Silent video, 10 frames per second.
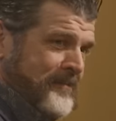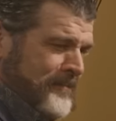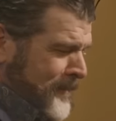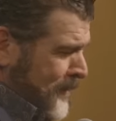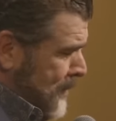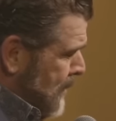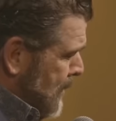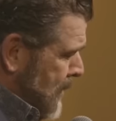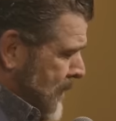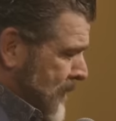Oh.
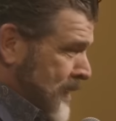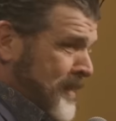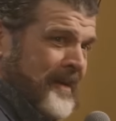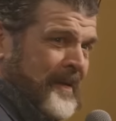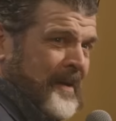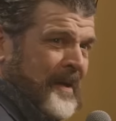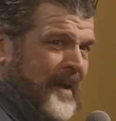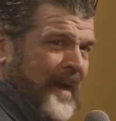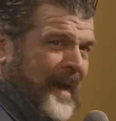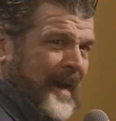
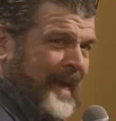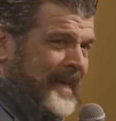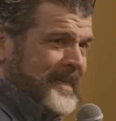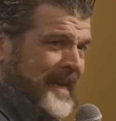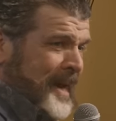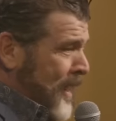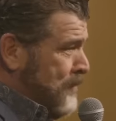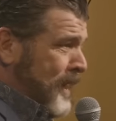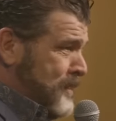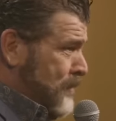I can't tell you how that
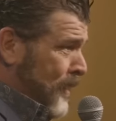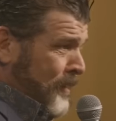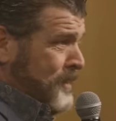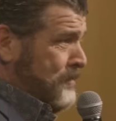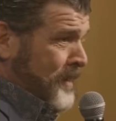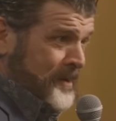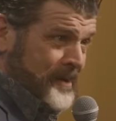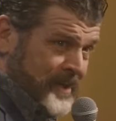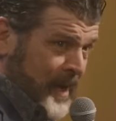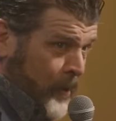pegs my cringe meter.
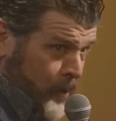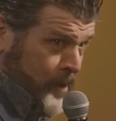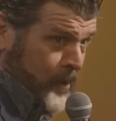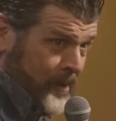Say oil.